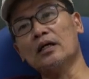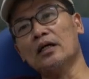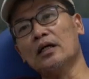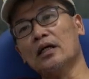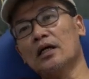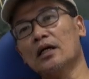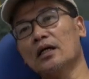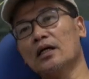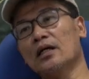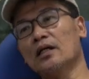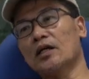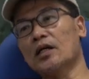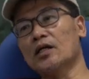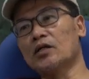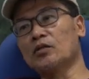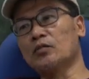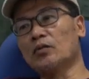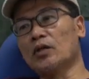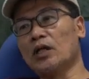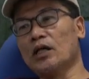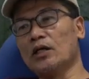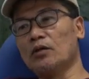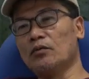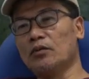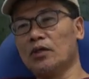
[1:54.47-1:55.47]
That's
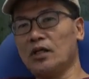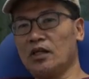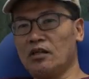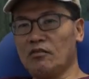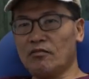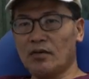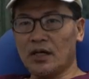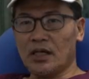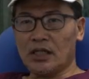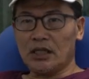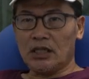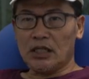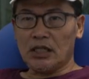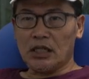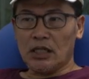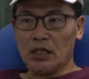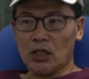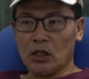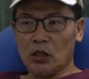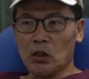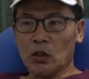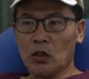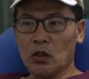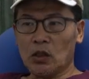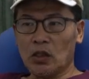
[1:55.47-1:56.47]
why we're
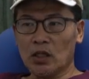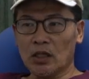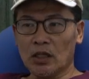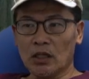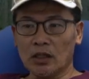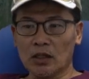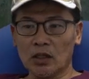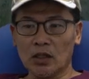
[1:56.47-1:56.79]
inviting